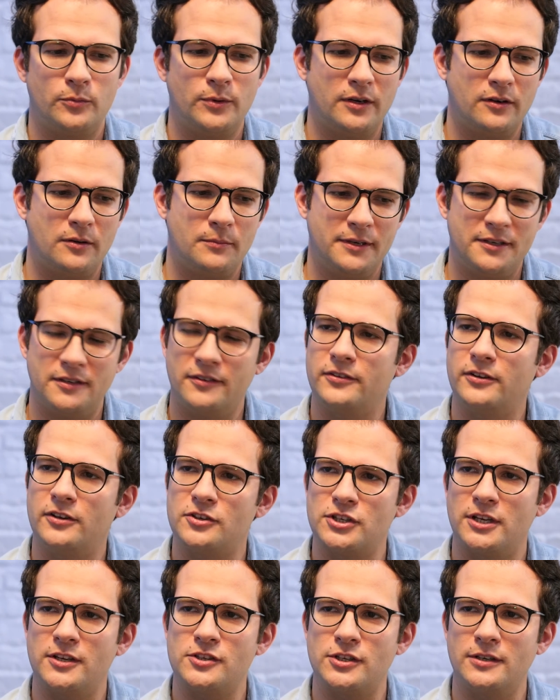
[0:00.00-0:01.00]
we are a meta
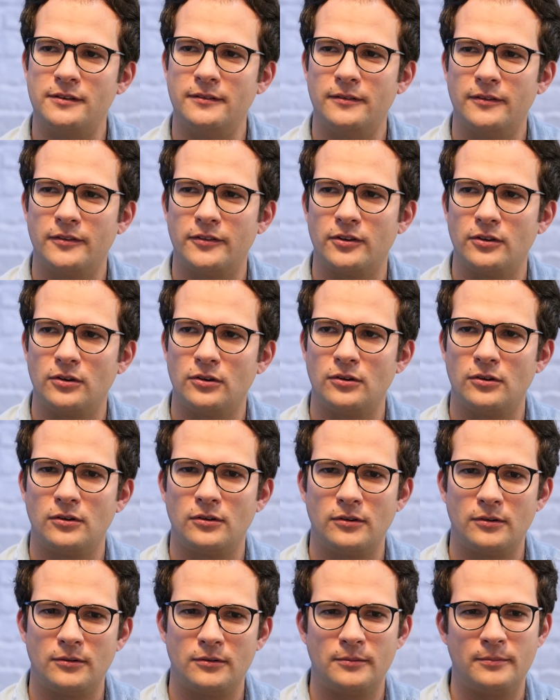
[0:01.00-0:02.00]
search engine,
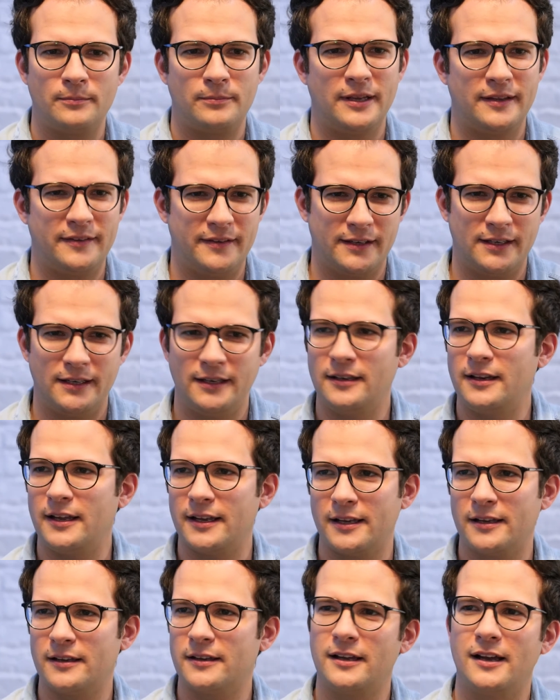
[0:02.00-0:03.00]
so basically
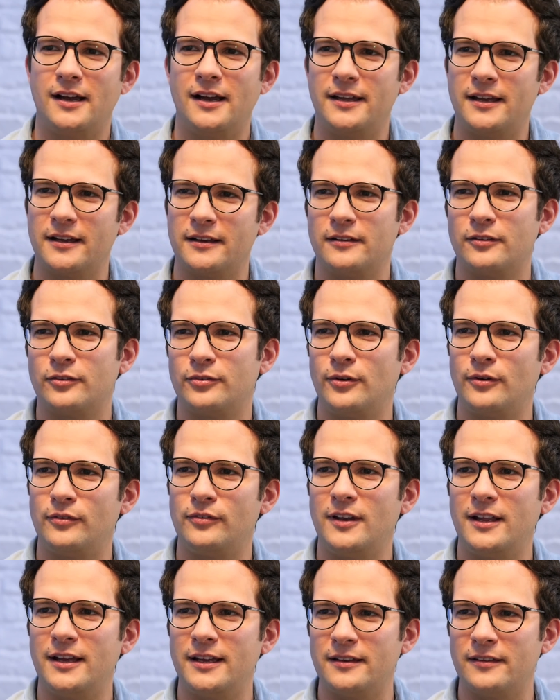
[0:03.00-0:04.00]
like Kayak is for
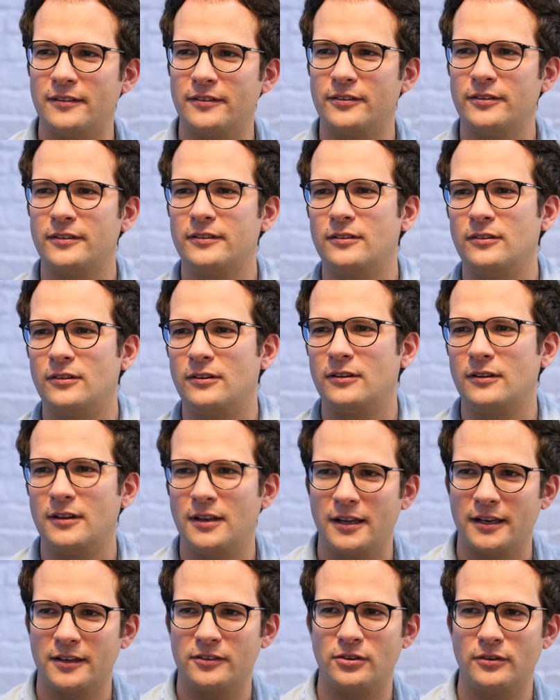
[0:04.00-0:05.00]
flights or
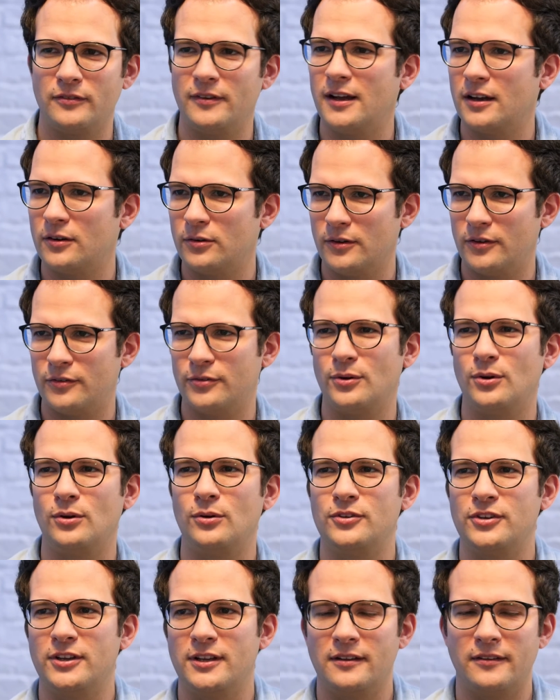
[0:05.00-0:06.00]
like Trivago is for
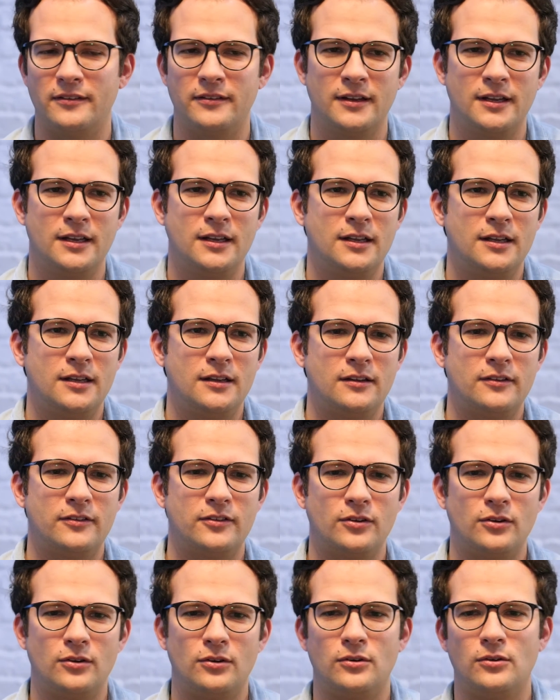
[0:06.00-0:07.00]
hotels.
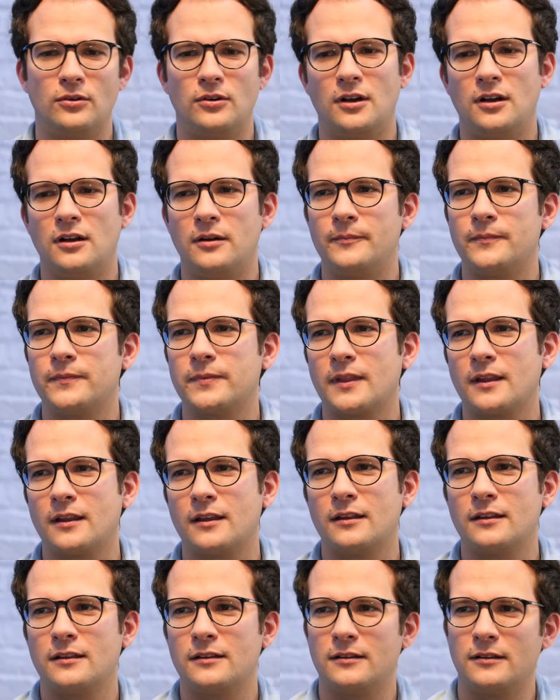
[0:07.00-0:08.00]
So
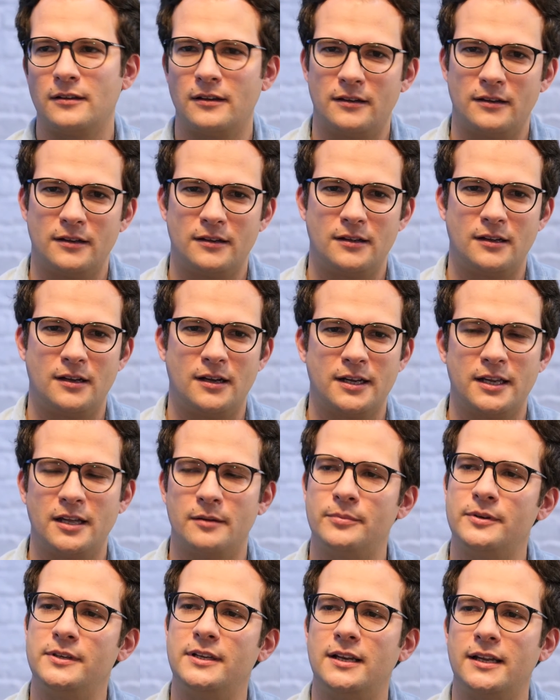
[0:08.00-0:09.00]
a
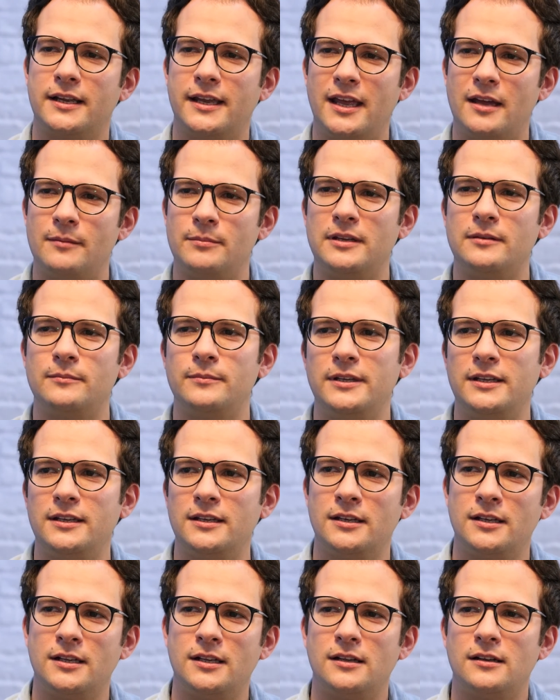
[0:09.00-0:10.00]
company like Airbnb
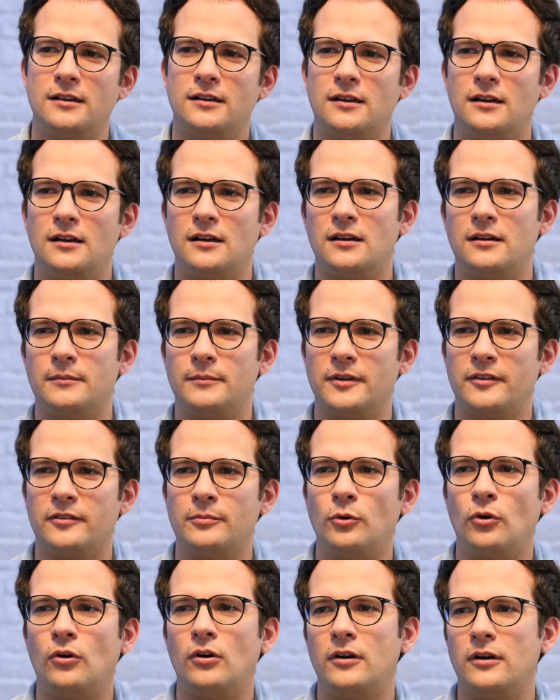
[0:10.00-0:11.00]
is
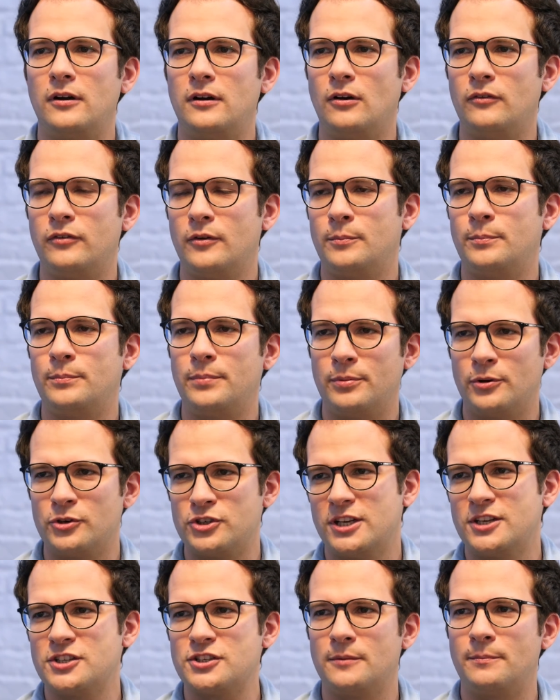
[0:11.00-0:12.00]
more of a
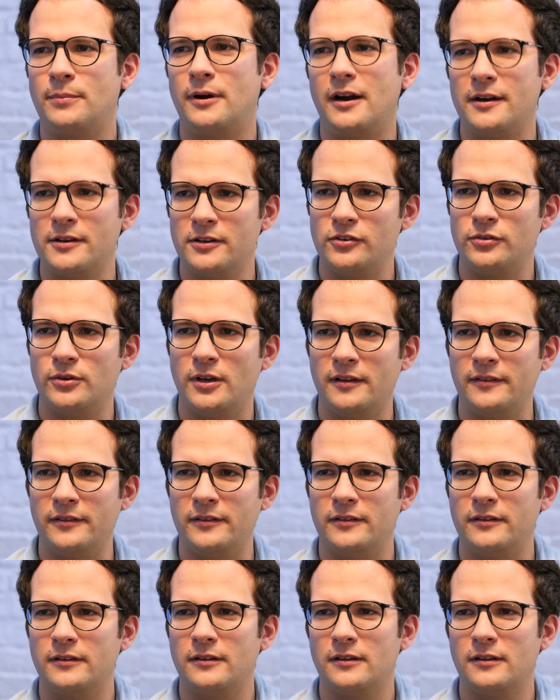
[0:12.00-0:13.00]
potential partner to us